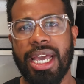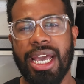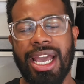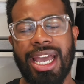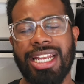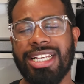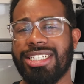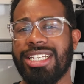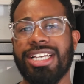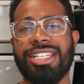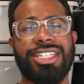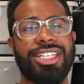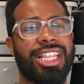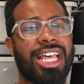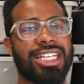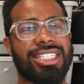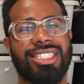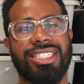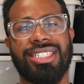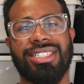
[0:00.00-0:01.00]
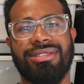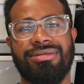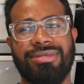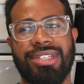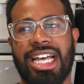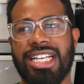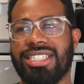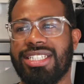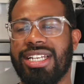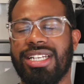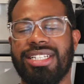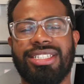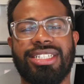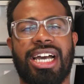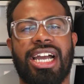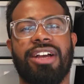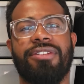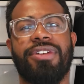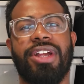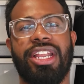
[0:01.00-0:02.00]
And essentially that's the
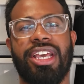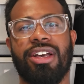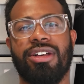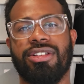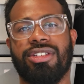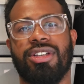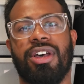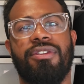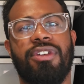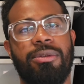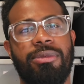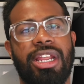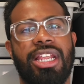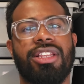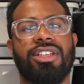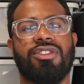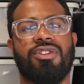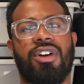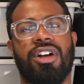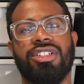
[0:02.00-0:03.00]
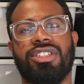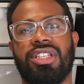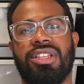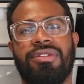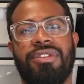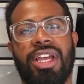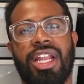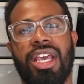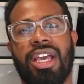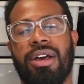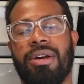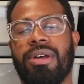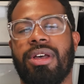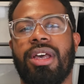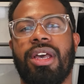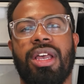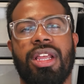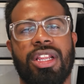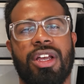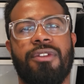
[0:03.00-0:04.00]
entire video. So if you made it this far into the video,
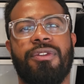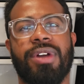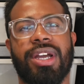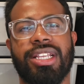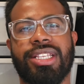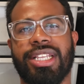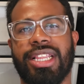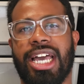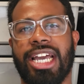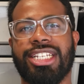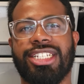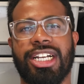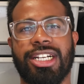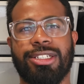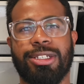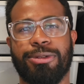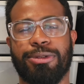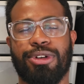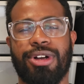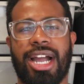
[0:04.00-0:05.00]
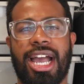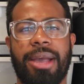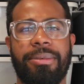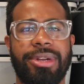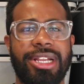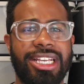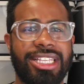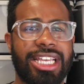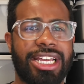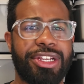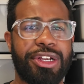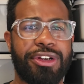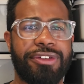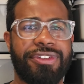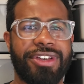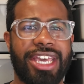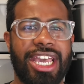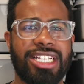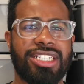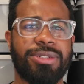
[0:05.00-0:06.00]
don't forget to like, share, and subscribe, and hit that
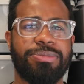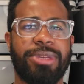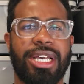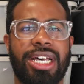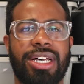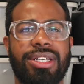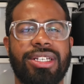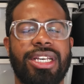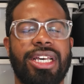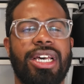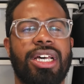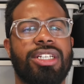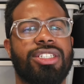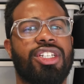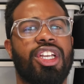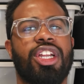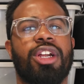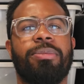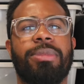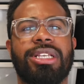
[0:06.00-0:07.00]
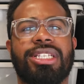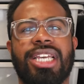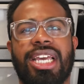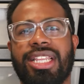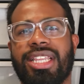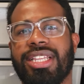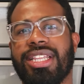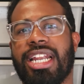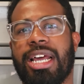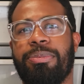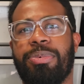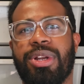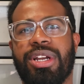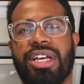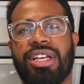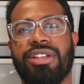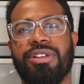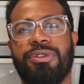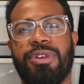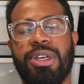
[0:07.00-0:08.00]
notification bell so you don't miss anything that I put out
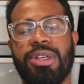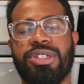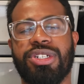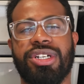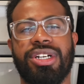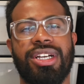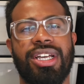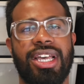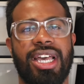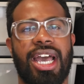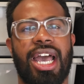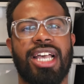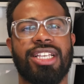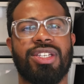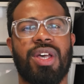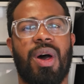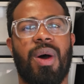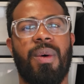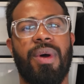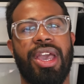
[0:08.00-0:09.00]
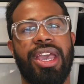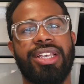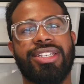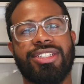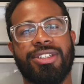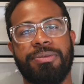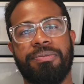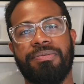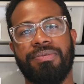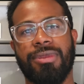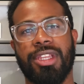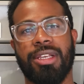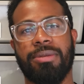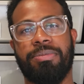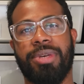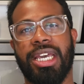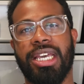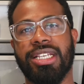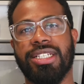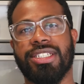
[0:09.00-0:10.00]
in the future. As always,
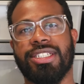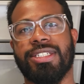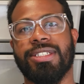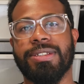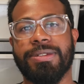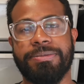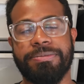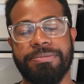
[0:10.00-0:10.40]
peace.